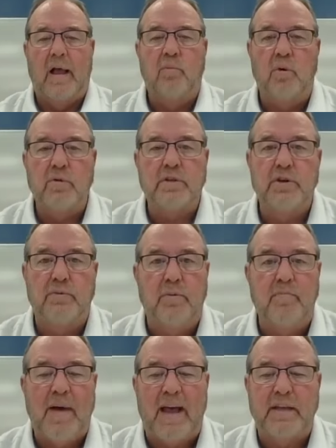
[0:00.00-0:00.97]
I want to
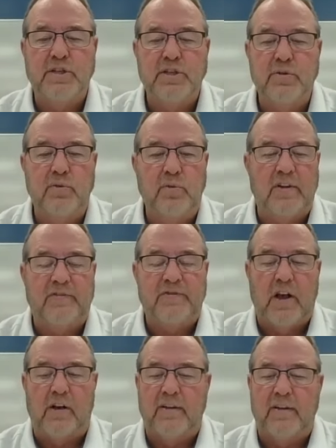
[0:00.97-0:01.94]
remind you, if
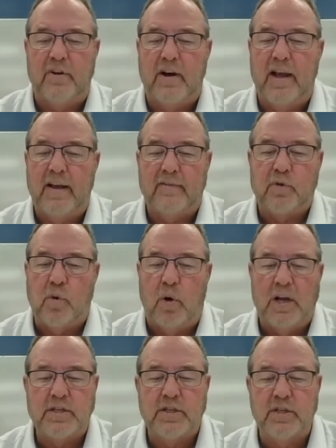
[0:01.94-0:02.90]
y'all ever have
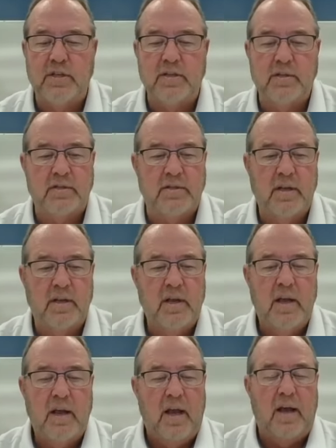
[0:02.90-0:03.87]
questions
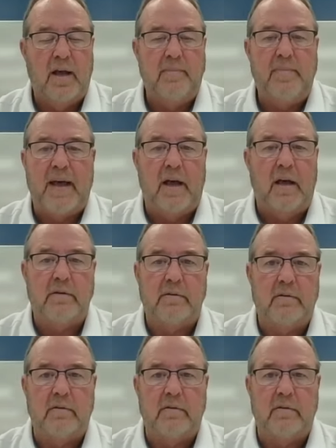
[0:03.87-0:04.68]
about